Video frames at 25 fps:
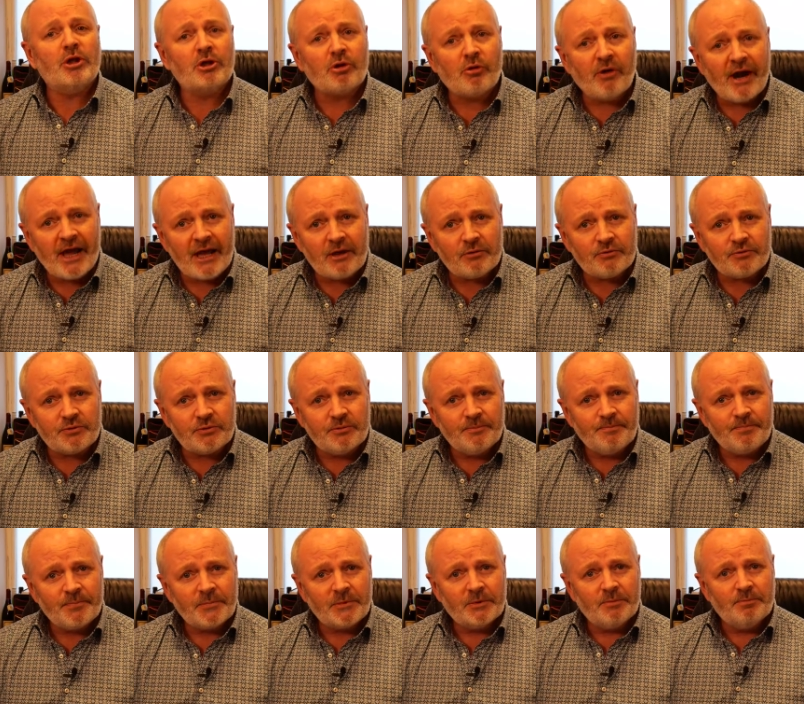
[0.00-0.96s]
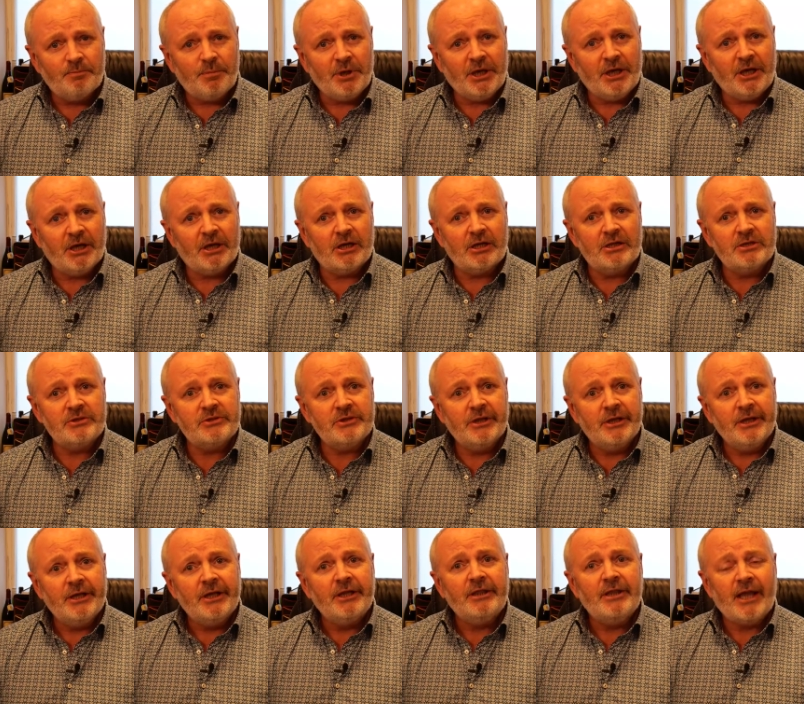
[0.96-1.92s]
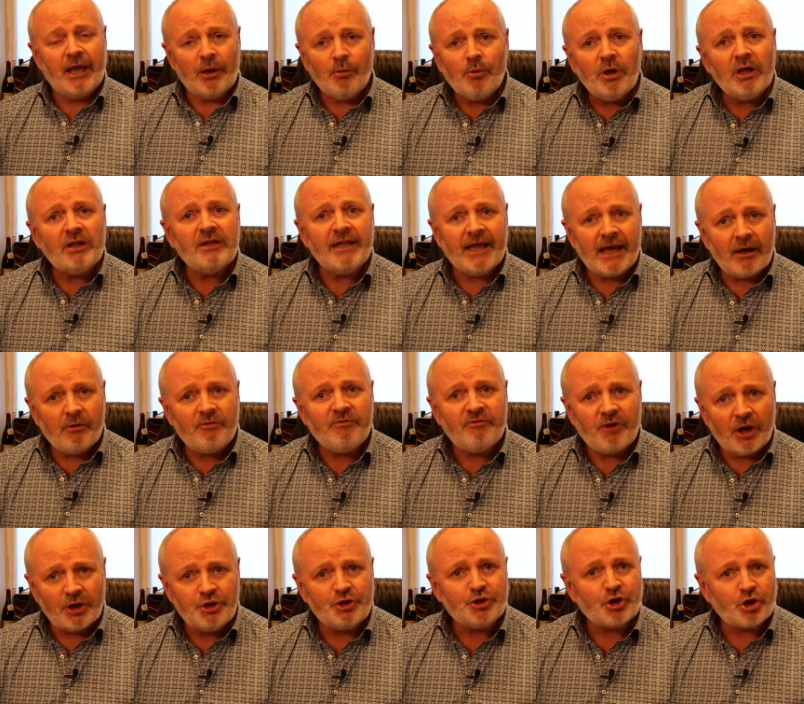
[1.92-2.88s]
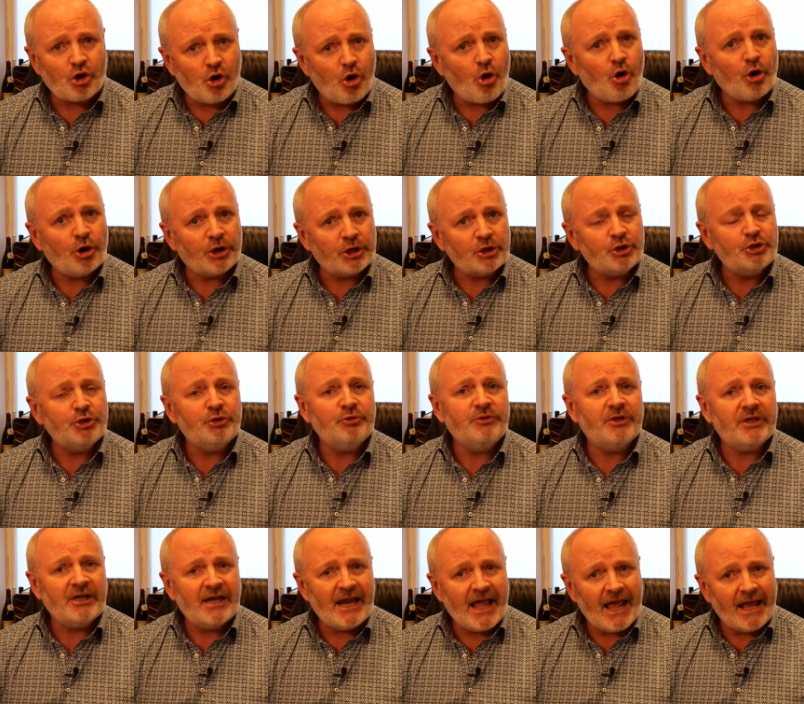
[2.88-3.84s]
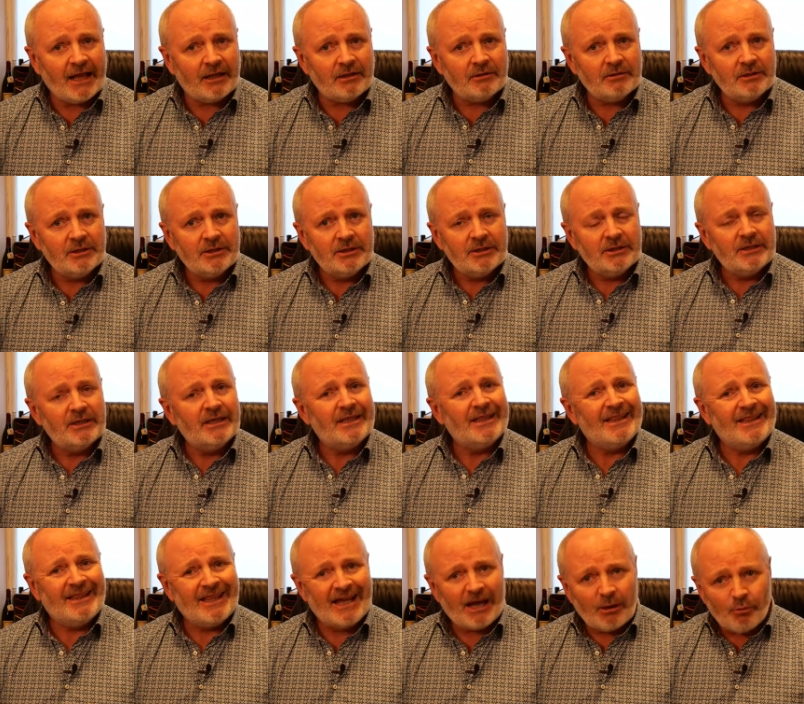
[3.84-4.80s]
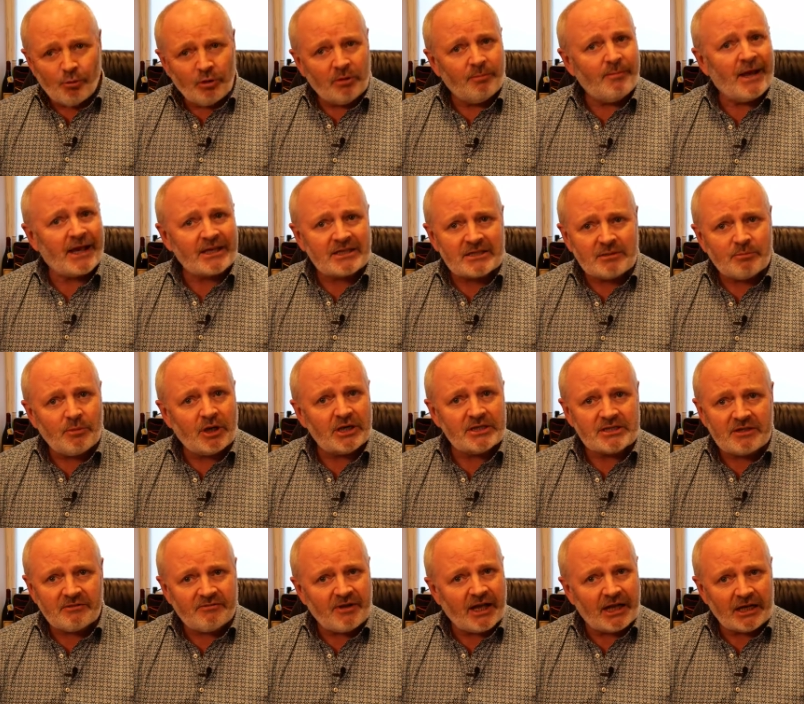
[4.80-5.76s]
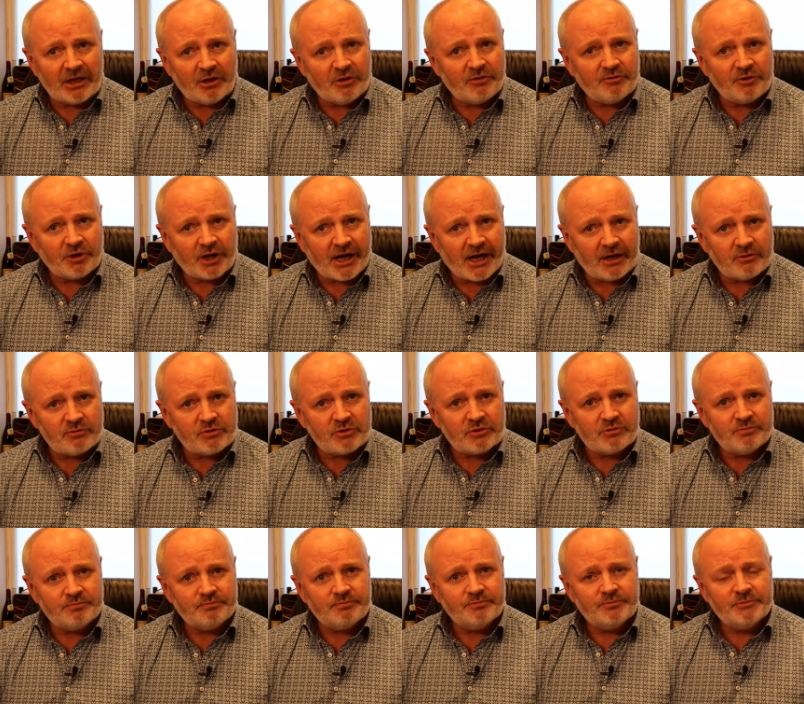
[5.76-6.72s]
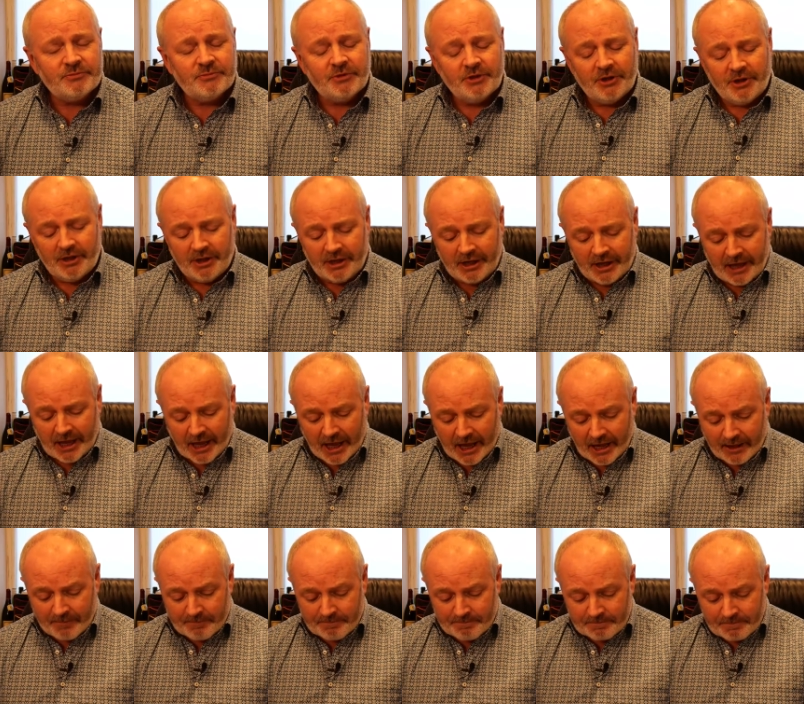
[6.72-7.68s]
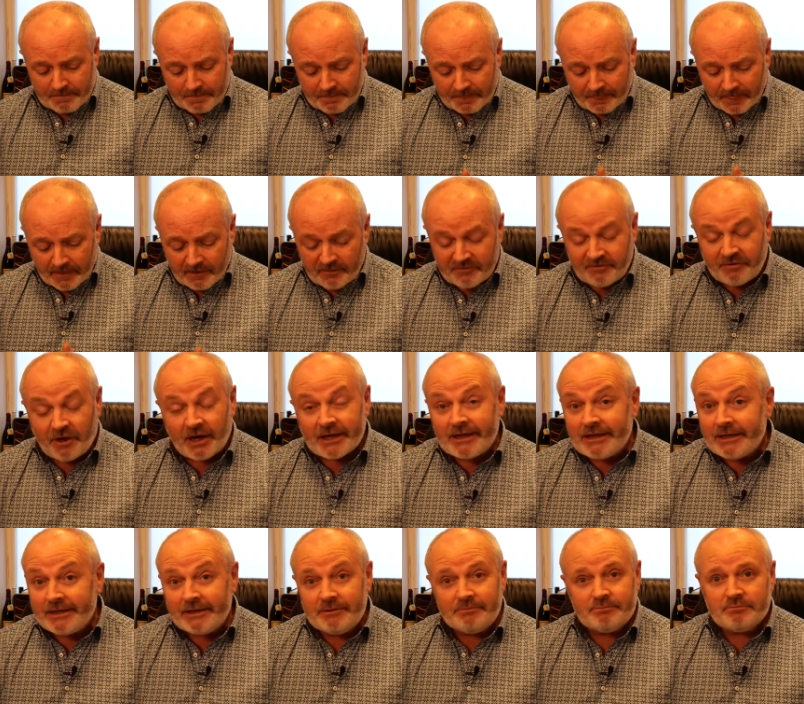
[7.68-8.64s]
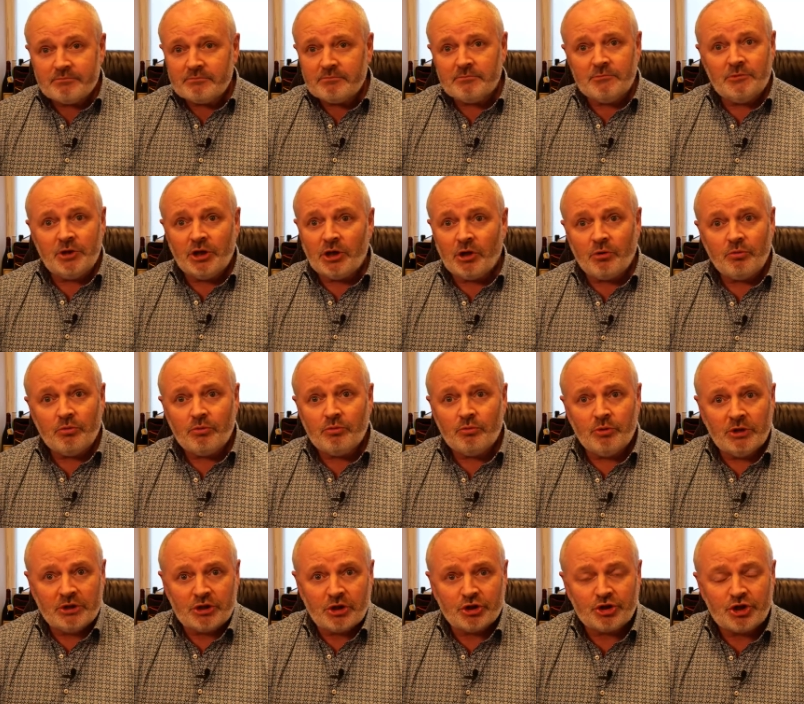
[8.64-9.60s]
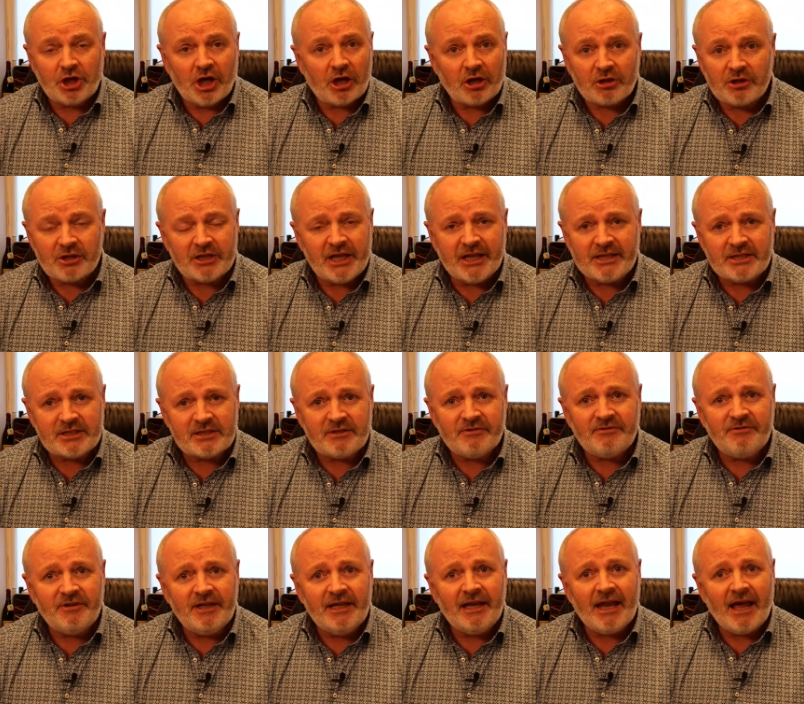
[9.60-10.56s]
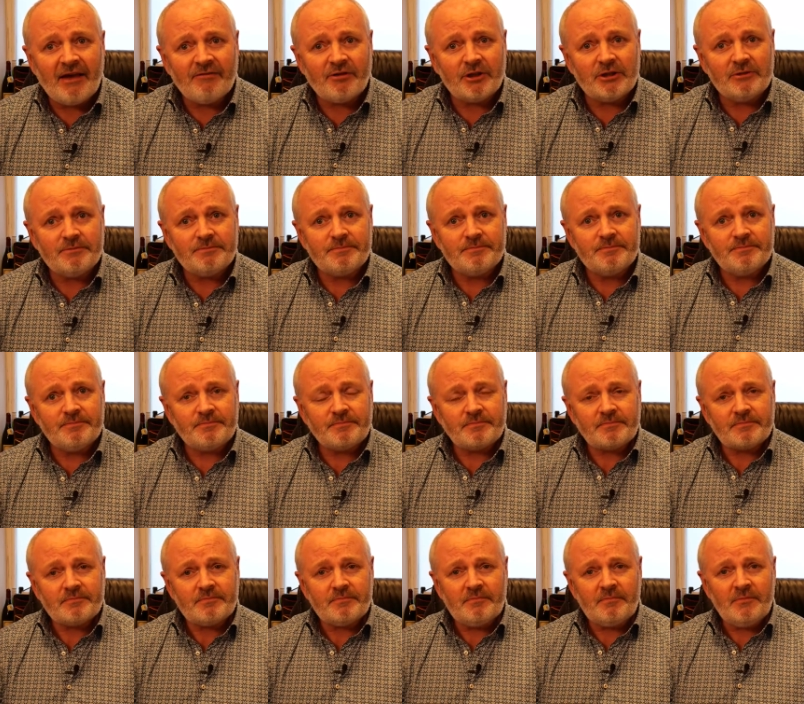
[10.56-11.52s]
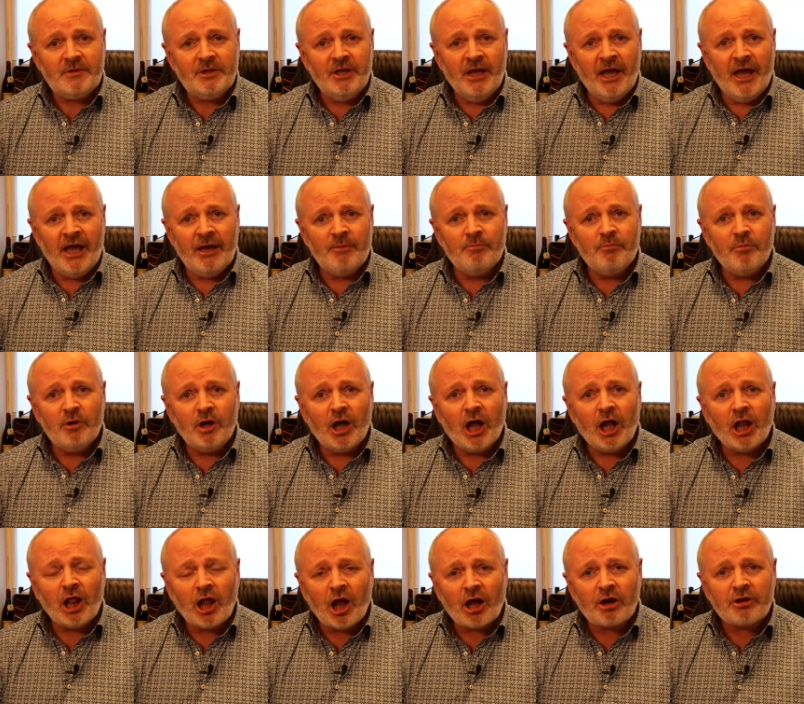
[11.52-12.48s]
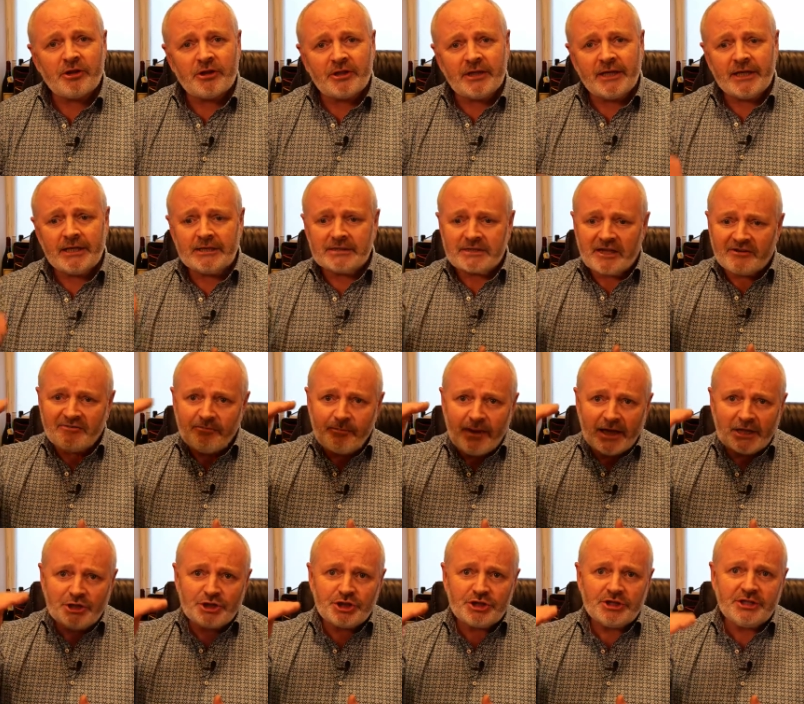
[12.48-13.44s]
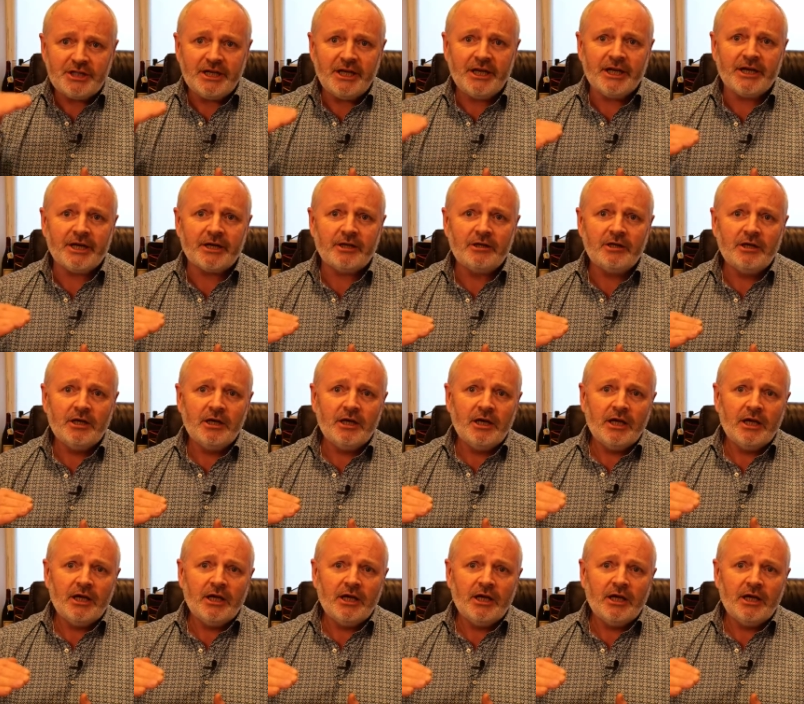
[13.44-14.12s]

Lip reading: their ground because they will now fight your corner tooth and nail. That will maximize the value of your house. Finally, we'll touch on it. It's the fee level. A lot of the things I've mentioned here